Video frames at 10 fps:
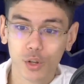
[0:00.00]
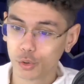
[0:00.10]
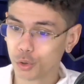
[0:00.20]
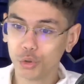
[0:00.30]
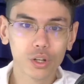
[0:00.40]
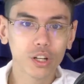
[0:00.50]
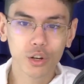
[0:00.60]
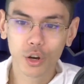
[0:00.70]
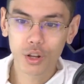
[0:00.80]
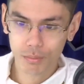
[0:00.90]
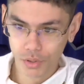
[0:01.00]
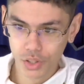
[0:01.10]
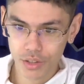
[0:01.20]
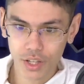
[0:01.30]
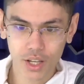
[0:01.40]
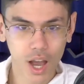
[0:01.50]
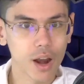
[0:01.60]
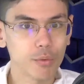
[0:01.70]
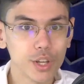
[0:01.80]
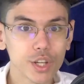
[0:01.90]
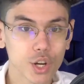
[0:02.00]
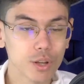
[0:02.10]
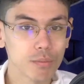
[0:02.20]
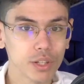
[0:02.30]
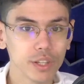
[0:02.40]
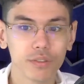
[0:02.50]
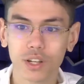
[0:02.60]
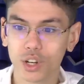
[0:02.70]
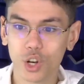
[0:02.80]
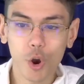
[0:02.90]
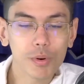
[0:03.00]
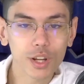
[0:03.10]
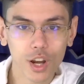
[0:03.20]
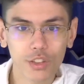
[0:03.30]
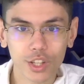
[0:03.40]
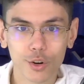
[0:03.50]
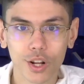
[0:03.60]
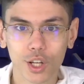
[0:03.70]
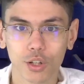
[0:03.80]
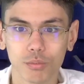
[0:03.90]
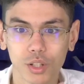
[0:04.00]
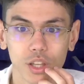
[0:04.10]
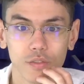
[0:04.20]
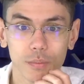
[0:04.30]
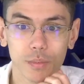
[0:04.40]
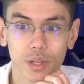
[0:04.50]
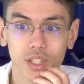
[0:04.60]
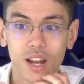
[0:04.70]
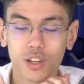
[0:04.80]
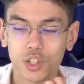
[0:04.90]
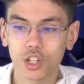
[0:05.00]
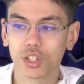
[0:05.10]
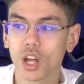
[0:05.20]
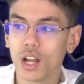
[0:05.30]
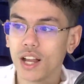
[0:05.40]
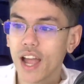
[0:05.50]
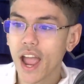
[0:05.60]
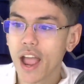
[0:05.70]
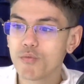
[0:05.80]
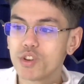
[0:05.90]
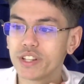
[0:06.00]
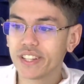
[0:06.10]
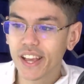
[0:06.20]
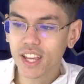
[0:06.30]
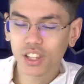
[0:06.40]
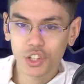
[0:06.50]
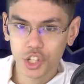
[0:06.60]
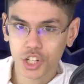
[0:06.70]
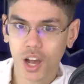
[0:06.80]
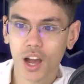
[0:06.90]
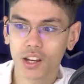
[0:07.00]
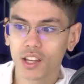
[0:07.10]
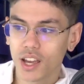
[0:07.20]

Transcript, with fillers: Luka couldn't believe it. Kyrie couldn't believe it. Nobody on the internet could believe it because that is just a ridiculous shot.